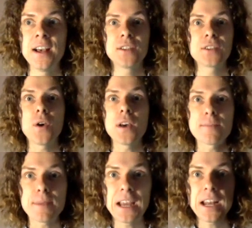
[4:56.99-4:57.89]
So at
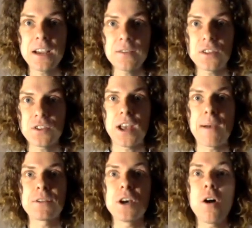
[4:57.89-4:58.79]
the beginning of this
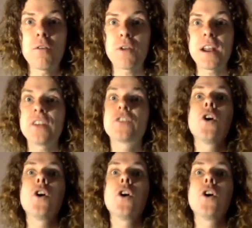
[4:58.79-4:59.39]
chapter, Alfred has